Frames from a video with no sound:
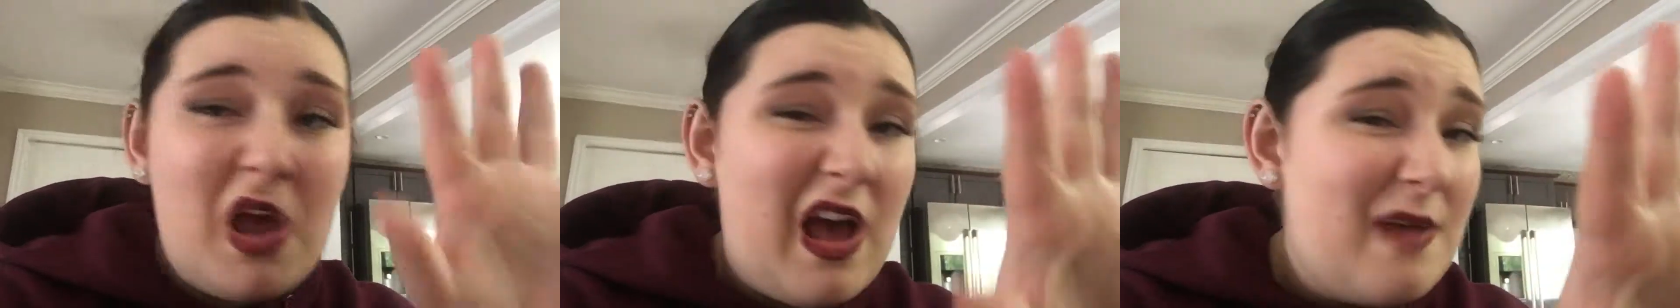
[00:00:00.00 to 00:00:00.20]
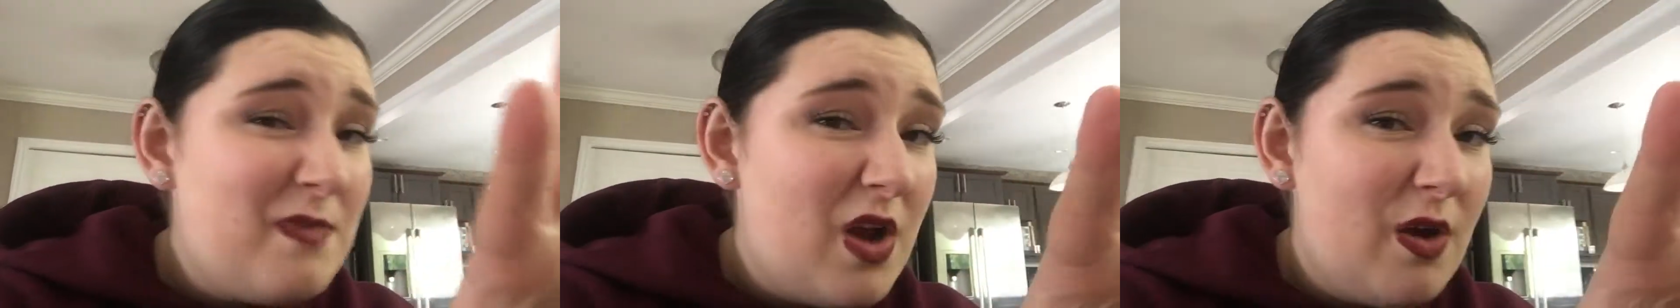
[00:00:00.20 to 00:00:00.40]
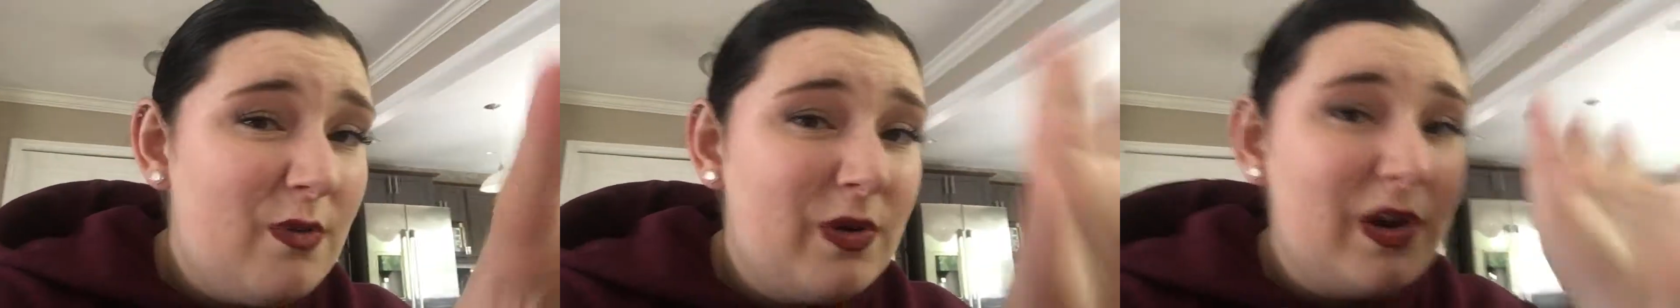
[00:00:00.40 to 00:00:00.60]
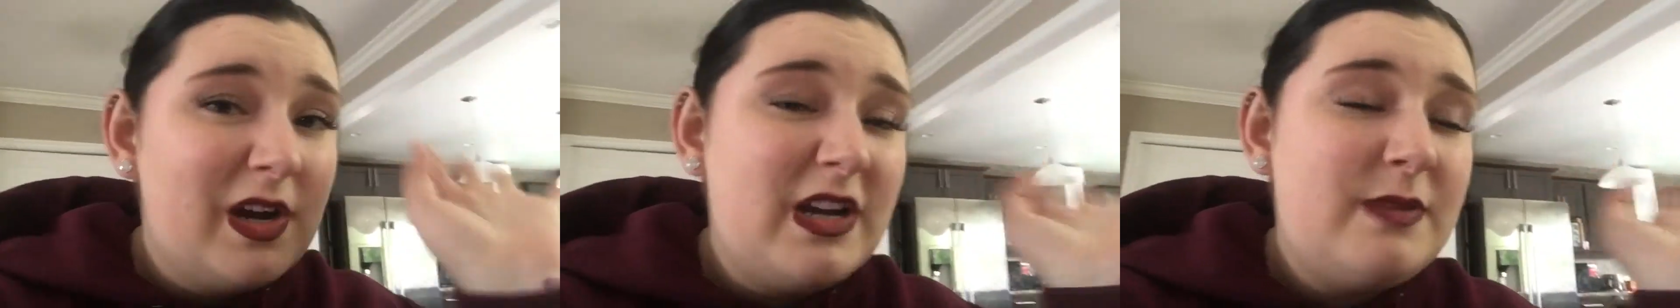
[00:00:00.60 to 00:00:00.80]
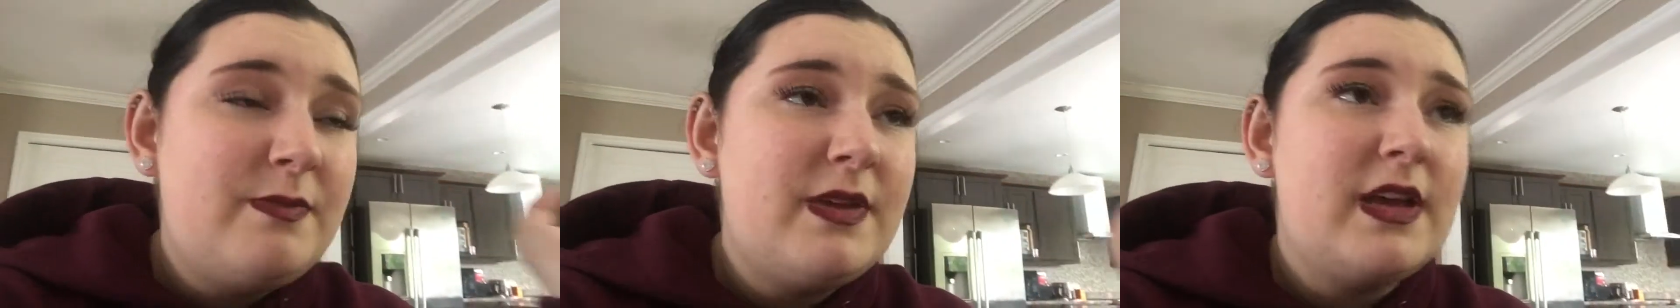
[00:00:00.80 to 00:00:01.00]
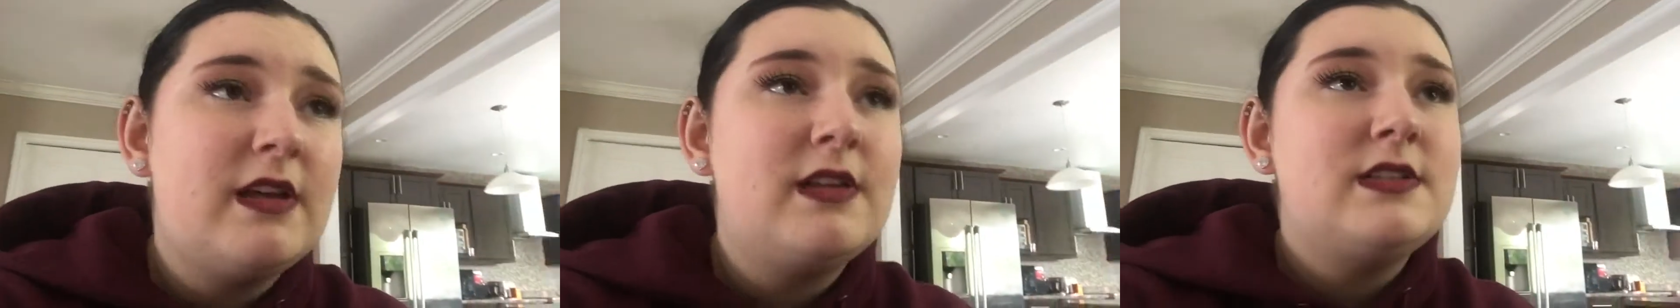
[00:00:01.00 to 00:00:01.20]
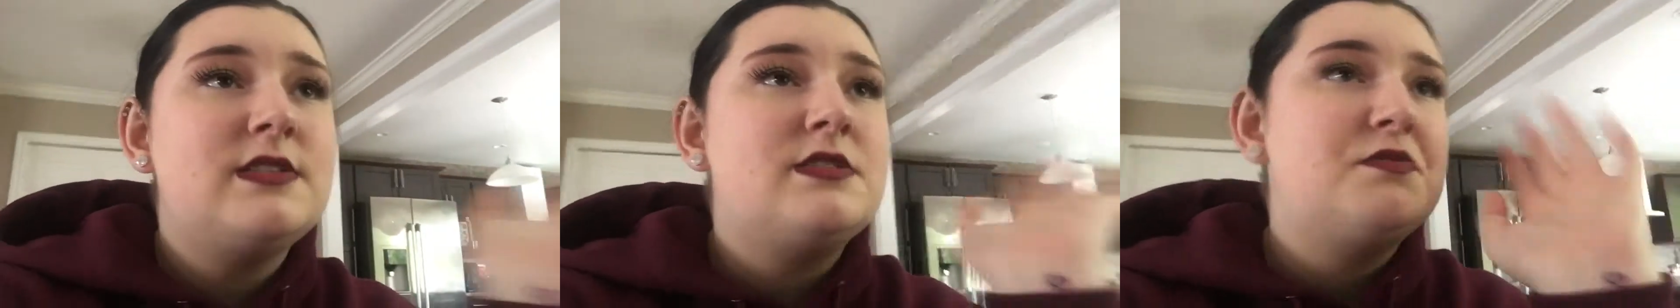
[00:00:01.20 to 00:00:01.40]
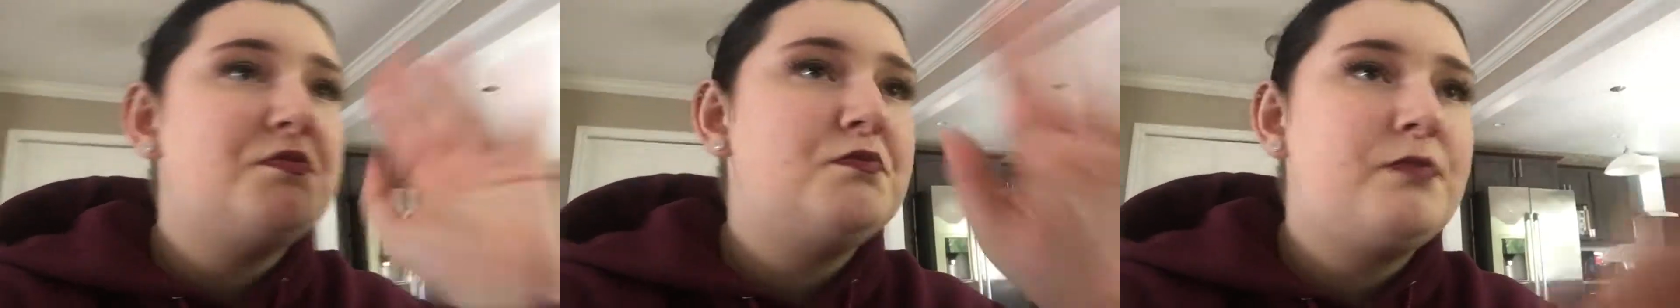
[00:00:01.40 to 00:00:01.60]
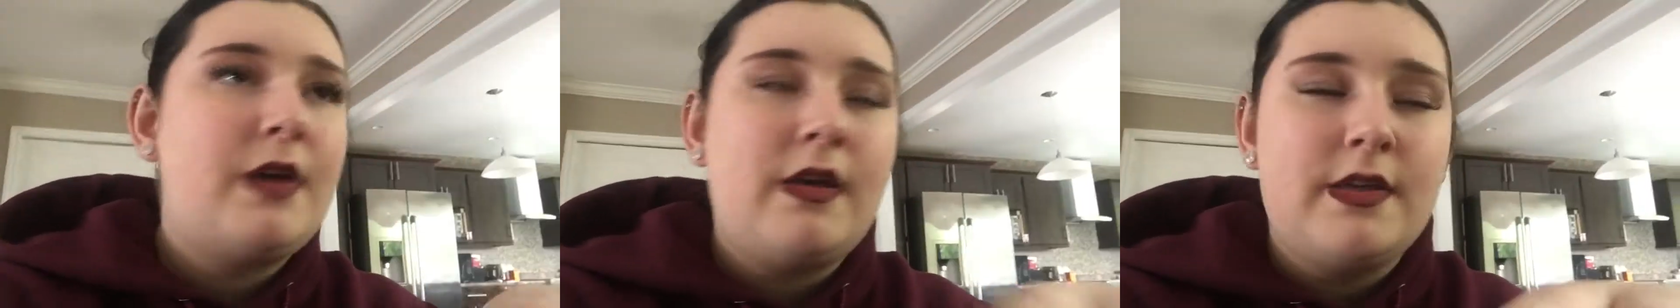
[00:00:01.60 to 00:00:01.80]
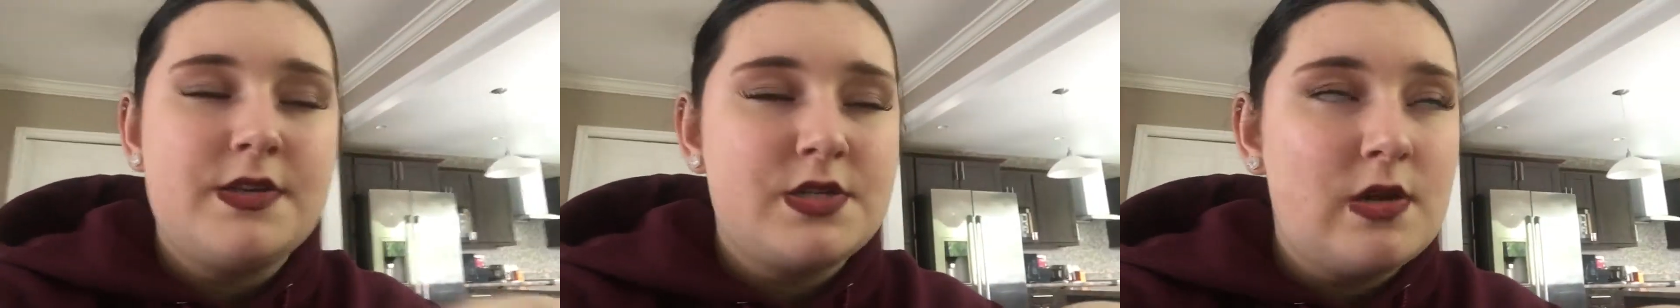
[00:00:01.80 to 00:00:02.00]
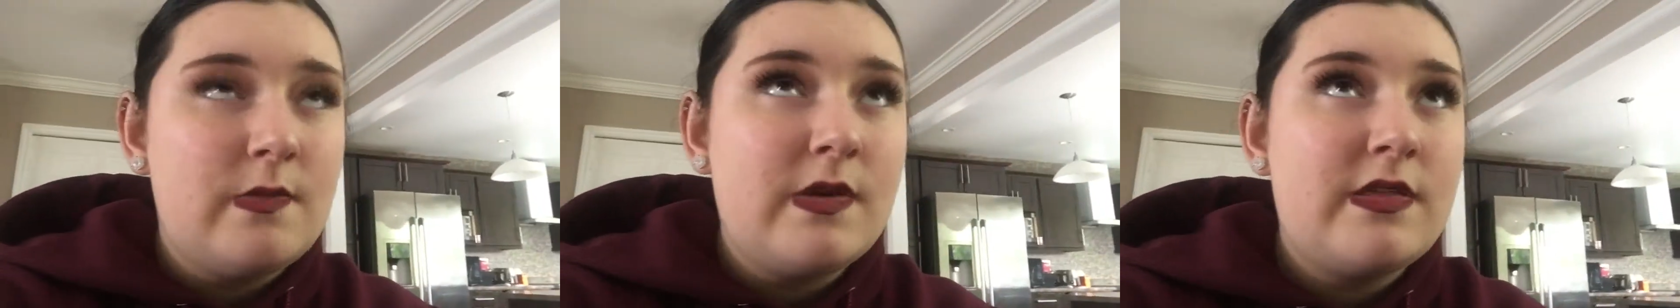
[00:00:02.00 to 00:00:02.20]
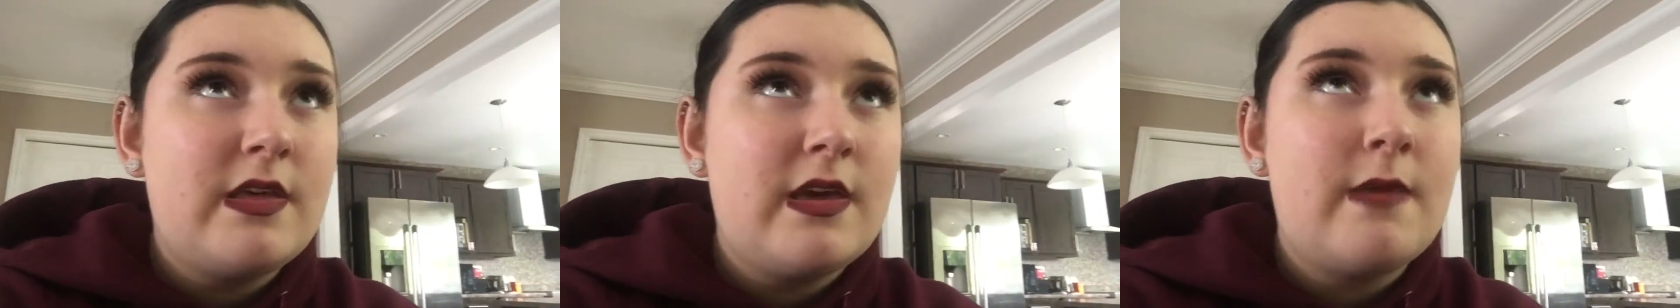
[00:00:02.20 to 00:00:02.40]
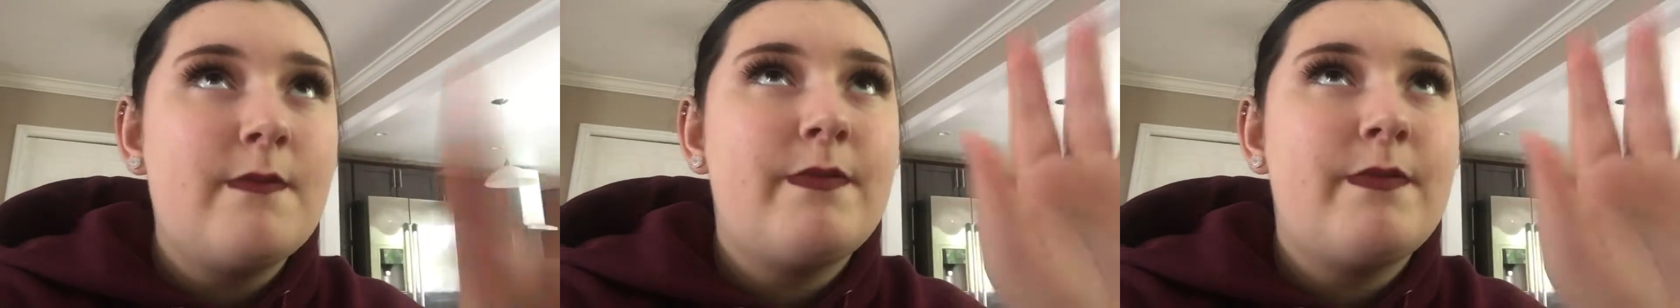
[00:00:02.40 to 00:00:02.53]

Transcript: I'm not worried because ballet is not my thing,